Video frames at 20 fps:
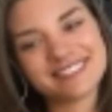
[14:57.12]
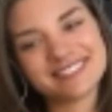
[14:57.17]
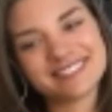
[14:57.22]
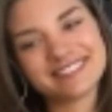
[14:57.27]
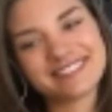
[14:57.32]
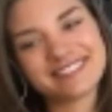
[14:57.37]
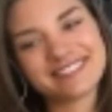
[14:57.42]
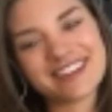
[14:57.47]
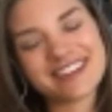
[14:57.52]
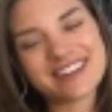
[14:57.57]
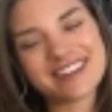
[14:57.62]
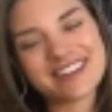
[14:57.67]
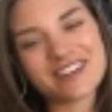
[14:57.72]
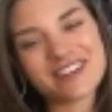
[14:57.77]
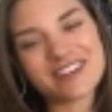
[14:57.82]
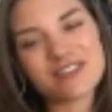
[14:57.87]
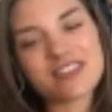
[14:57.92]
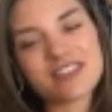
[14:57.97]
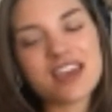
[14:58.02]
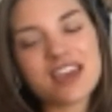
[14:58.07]
I
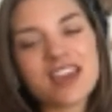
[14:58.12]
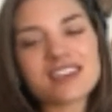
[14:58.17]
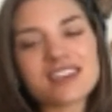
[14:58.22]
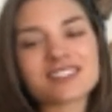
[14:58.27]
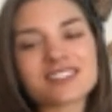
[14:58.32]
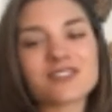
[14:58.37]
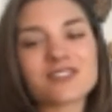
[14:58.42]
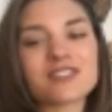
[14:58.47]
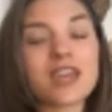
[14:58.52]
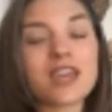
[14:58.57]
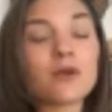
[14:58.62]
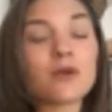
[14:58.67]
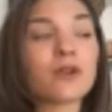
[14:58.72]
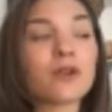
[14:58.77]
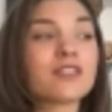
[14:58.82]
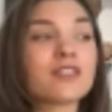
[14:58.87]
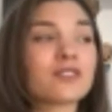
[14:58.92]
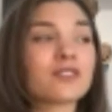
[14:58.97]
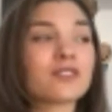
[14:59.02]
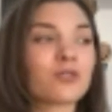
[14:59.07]
know. They were
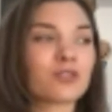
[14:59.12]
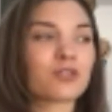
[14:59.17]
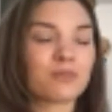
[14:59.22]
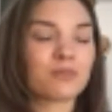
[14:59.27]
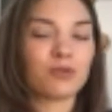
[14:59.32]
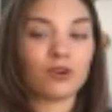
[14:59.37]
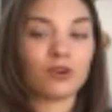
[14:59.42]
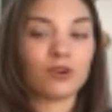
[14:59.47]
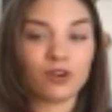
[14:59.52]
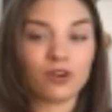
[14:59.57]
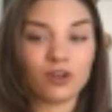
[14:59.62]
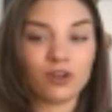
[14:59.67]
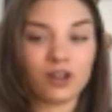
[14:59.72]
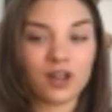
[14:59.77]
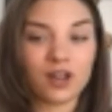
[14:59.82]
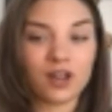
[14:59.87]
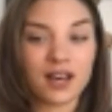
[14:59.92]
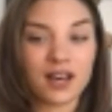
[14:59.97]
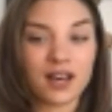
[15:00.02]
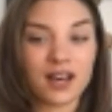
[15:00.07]
in the North Pole
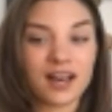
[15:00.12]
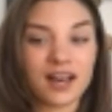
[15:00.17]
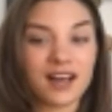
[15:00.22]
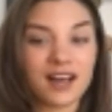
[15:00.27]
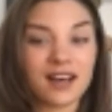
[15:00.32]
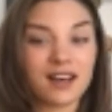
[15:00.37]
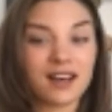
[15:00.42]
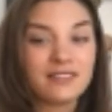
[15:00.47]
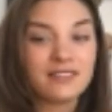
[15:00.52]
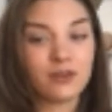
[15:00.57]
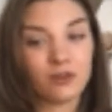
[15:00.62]
the whole